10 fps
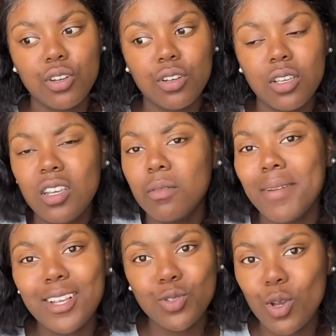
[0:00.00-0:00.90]
yin
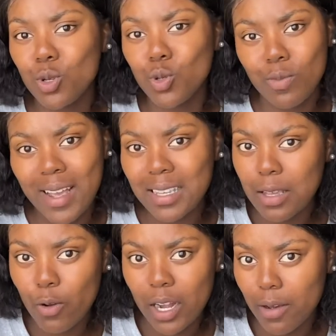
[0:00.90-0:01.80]
manj, so as shumayza
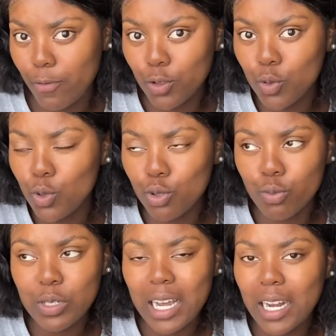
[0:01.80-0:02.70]
when a football YouTube
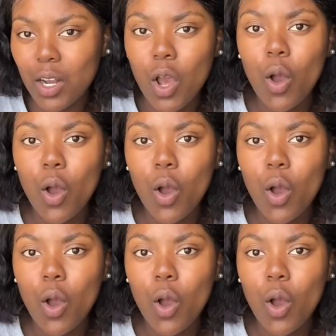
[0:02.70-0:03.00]
channel,